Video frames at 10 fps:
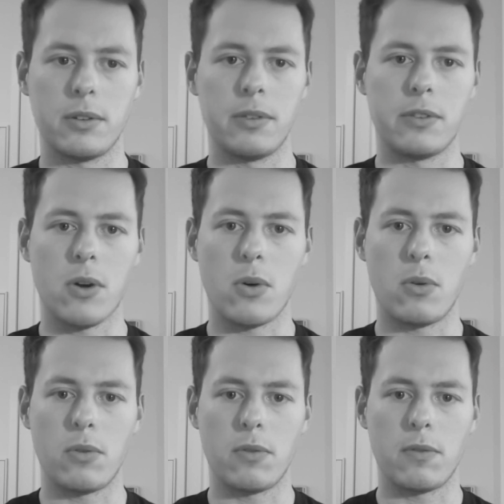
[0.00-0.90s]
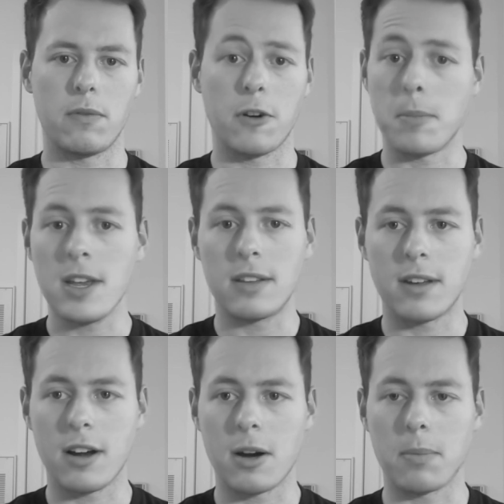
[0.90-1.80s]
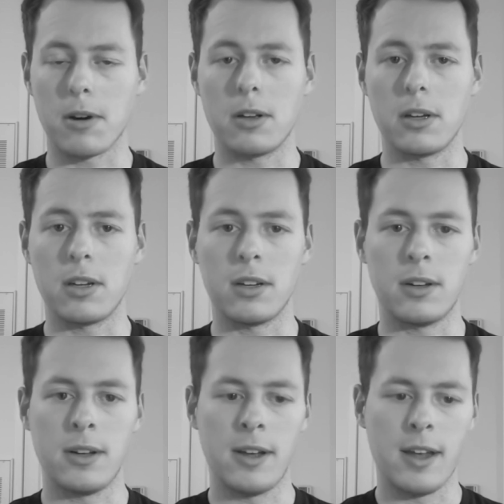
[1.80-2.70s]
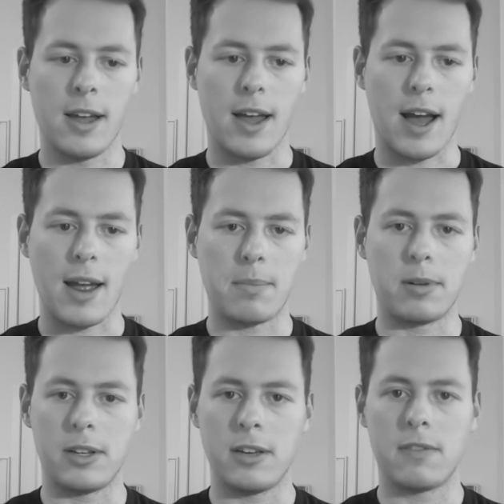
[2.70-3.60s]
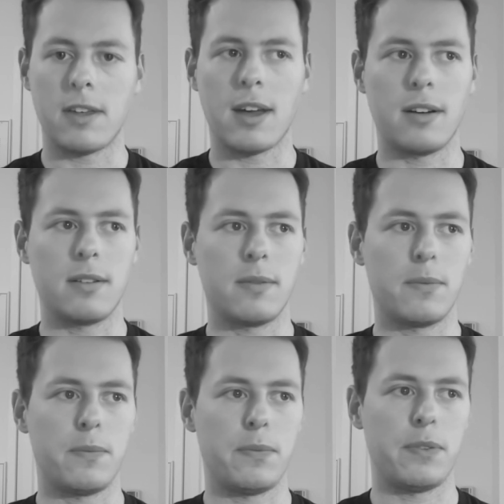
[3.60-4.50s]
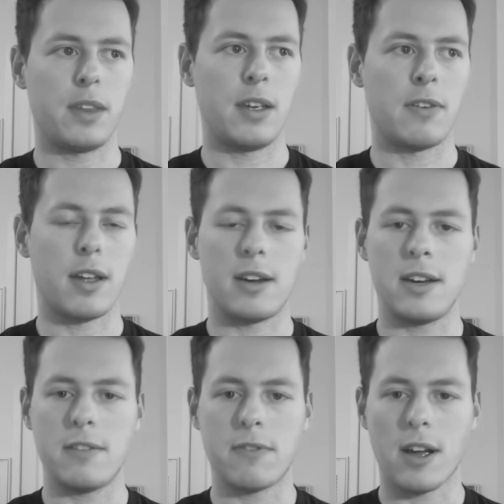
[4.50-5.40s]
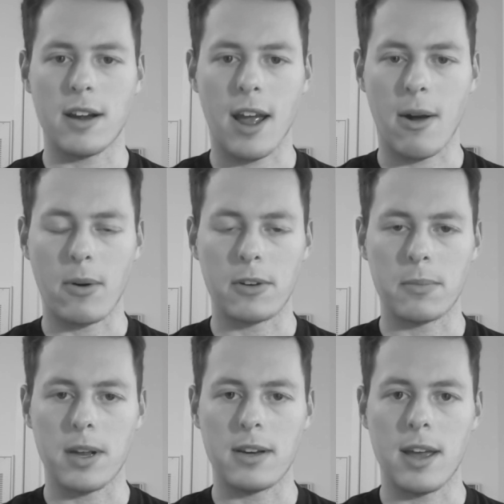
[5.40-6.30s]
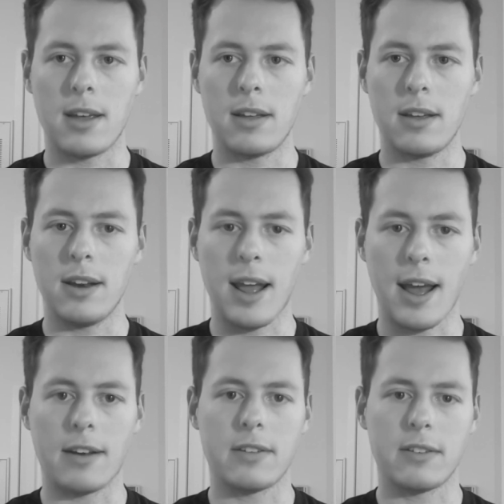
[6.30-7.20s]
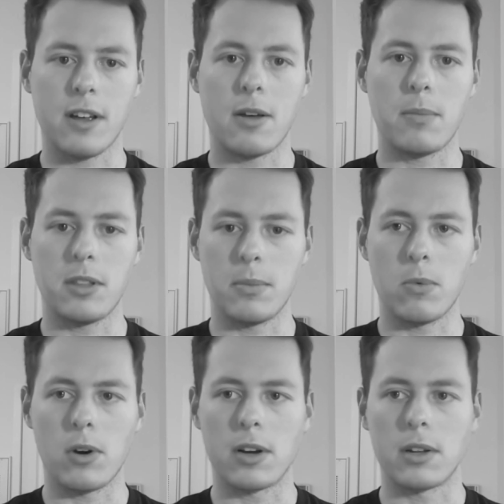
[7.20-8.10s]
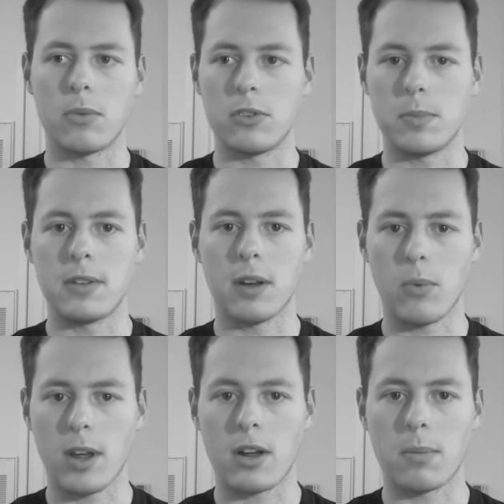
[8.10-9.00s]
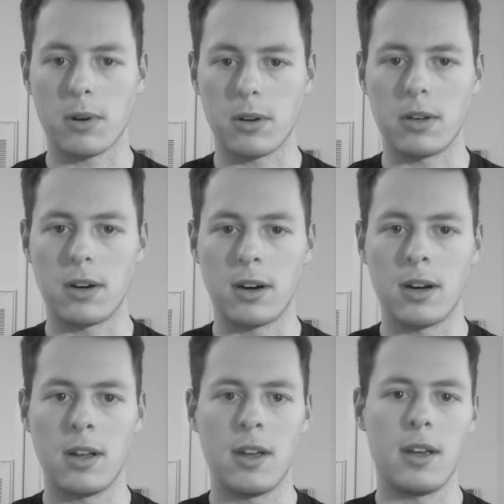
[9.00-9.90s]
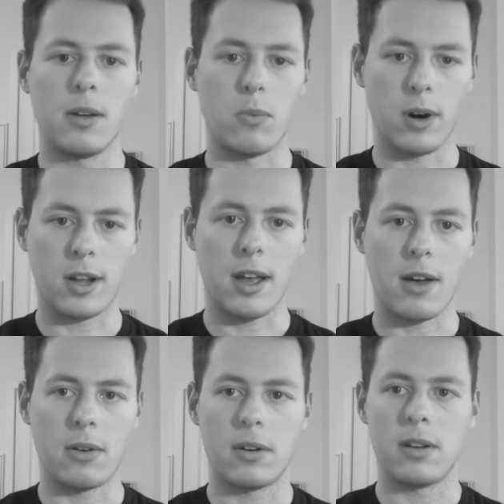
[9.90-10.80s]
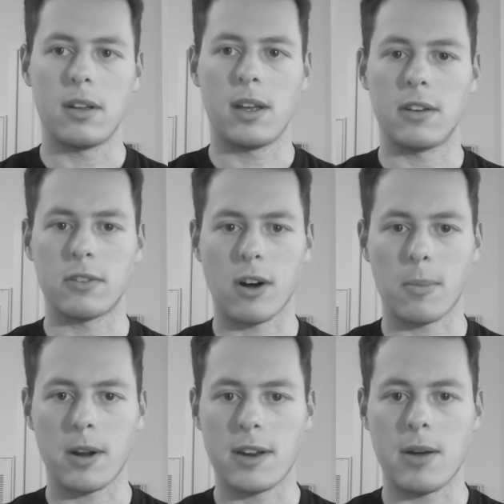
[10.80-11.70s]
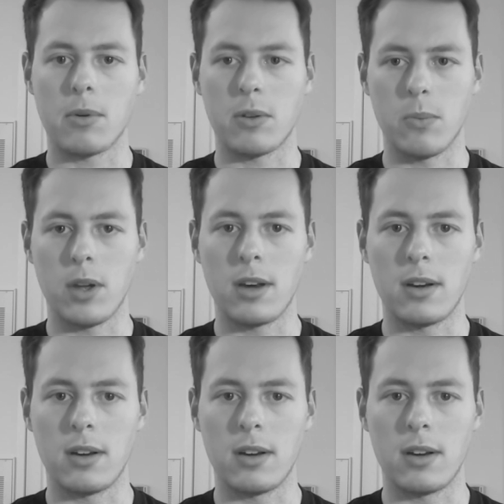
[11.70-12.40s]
So for me, it's getting up early. I believe that if I need to find hours in my day, it has to come in the morning, which means I wake up earlier, work out, and start my day with a win.